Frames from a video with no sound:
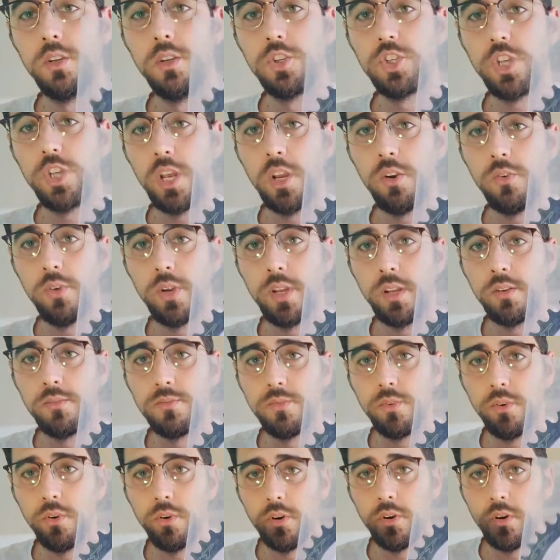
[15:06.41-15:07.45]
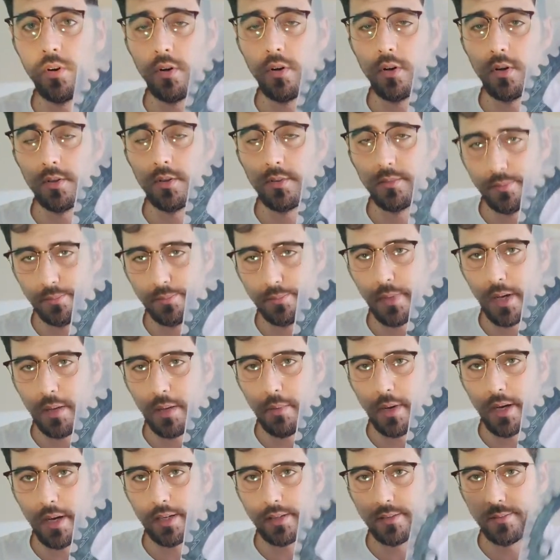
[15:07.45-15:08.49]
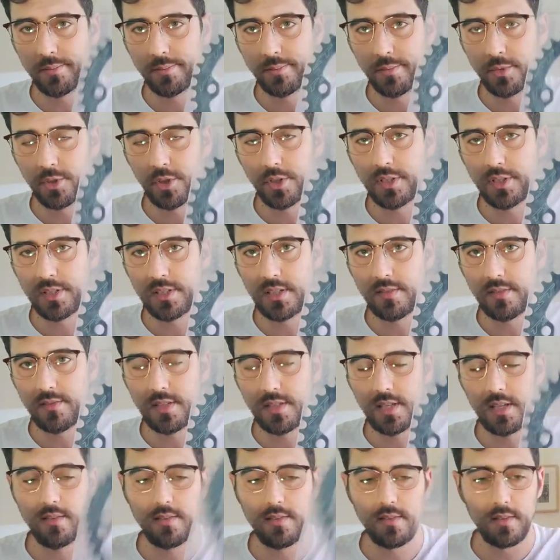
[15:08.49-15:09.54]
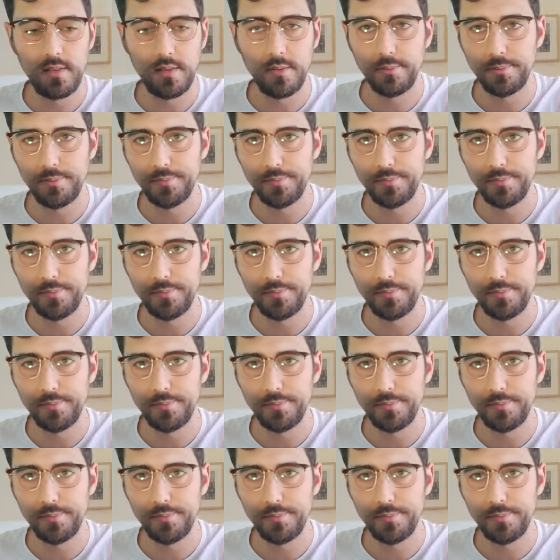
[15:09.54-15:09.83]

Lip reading: chainring for my bike, 36 teeth.